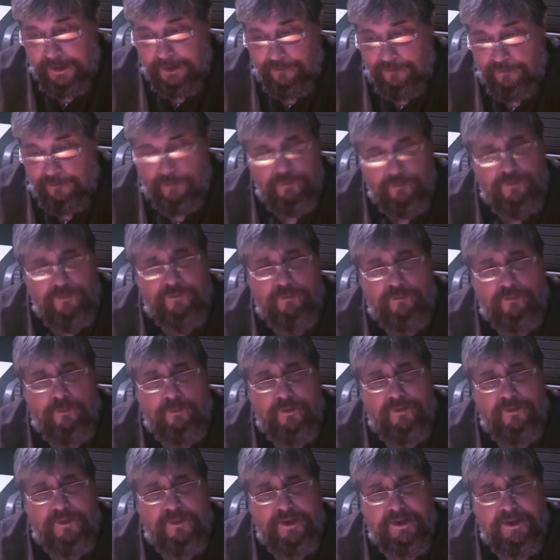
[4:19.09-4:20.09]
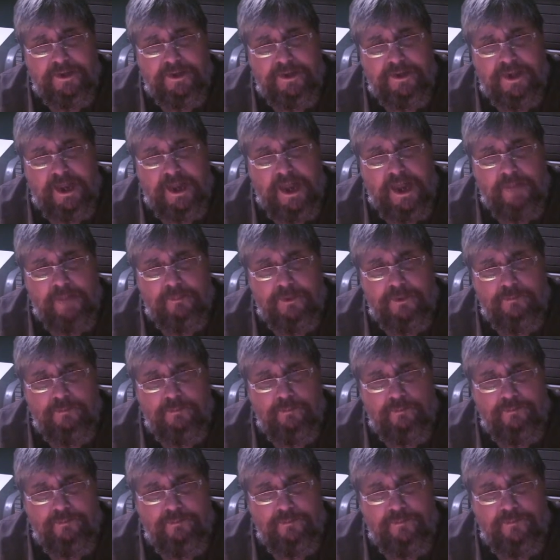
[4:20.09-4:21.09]
So just one thing didn't
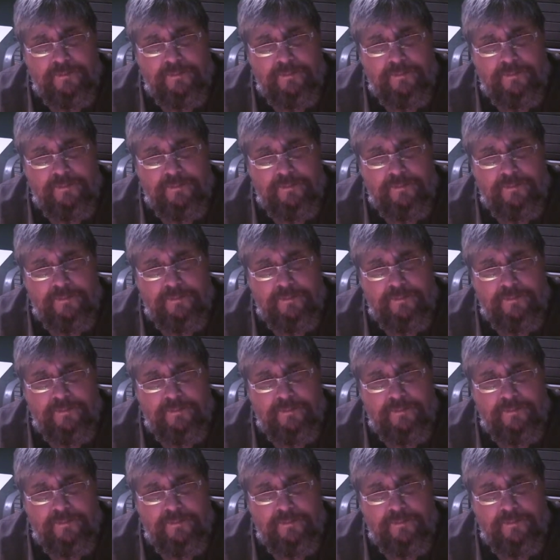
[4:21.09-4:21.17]
happen.